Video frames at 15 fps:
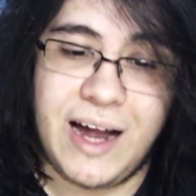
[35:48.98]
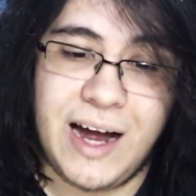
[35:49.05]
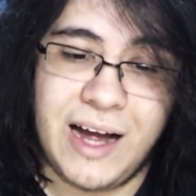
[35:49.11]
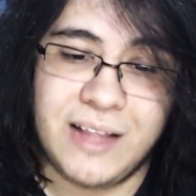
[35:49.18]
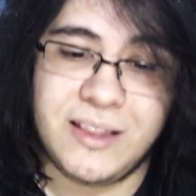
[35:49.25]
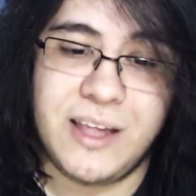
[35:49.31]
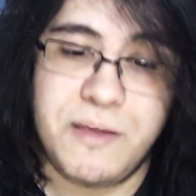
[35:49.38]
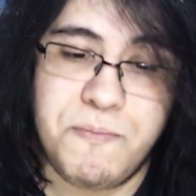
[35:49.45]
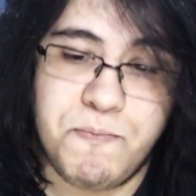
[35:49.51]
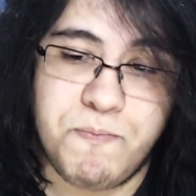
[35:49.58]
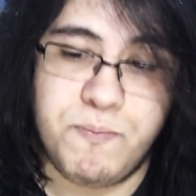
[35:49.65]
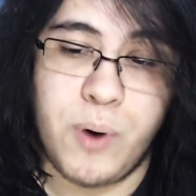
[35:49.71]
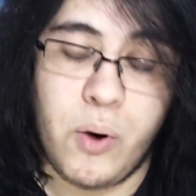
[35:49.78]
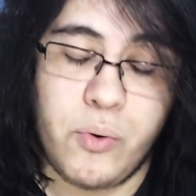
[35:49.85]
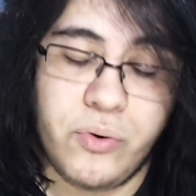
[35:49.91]
And they
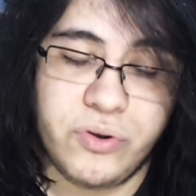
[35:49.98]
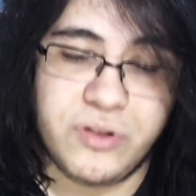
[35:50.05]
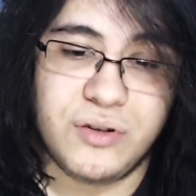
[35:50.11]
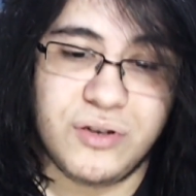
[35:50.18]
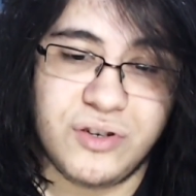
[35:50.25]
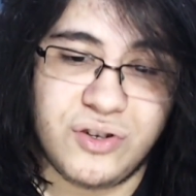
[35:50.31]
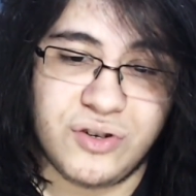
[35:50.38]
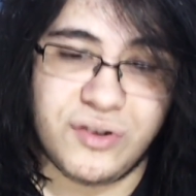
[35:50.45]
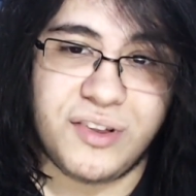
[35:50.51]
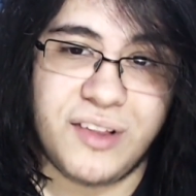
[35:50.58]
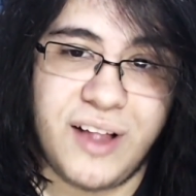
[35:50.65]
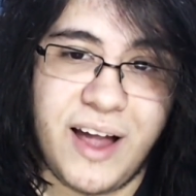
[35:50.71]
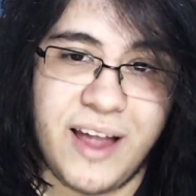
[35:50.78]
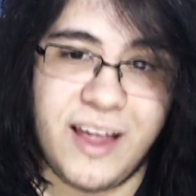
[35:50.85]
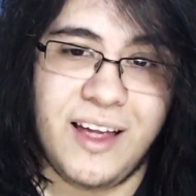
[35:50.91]
both just,
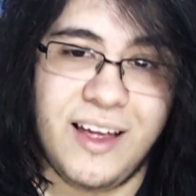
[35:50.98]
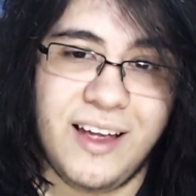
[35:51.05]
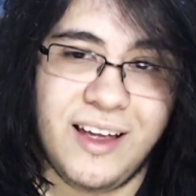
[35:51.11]
like,